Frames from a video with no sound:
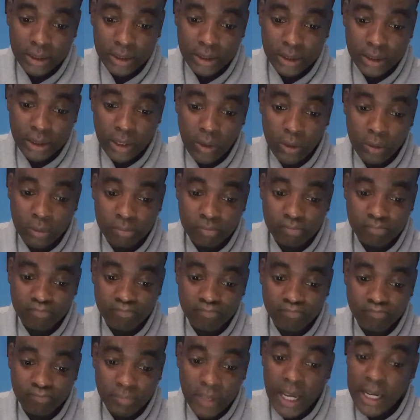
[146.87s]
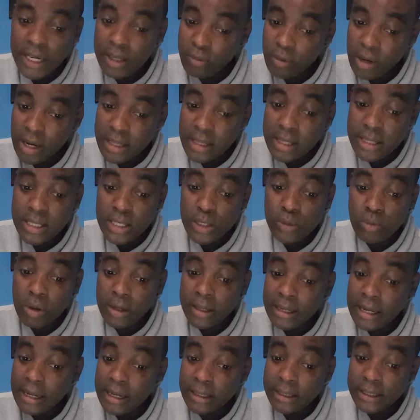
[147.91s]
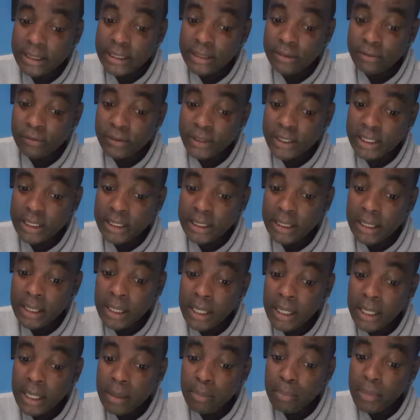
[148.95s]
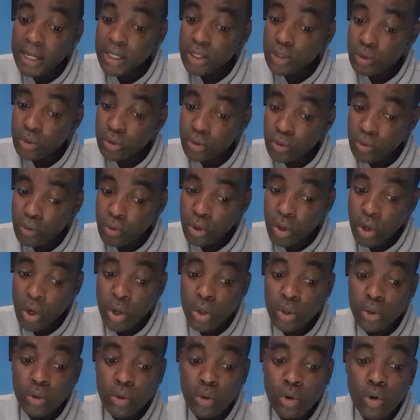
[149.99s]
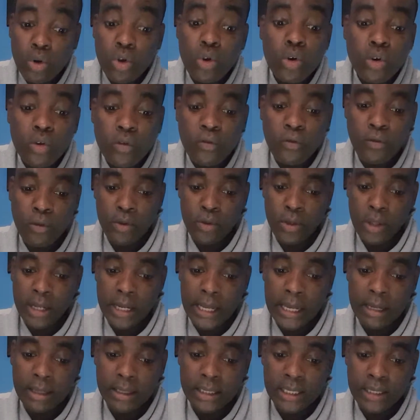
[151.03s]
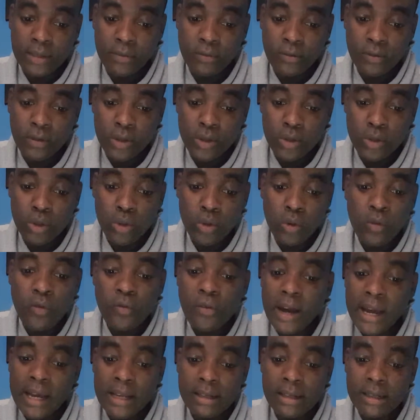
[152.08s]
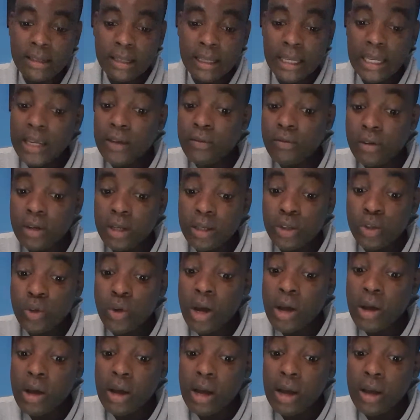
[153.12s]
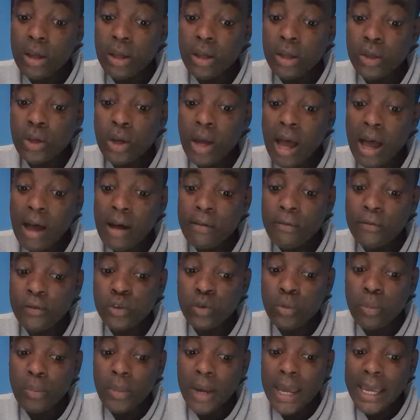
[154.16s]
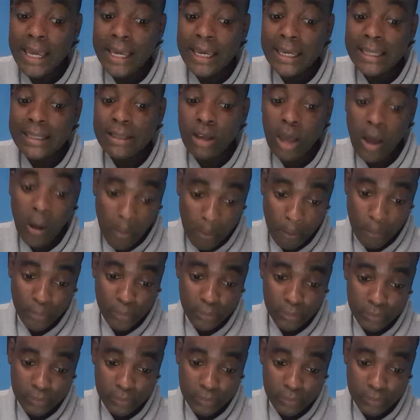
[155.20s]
So, anyway, this is what negativity makes you do. You look for the negative, so you find it, even you have to make it up.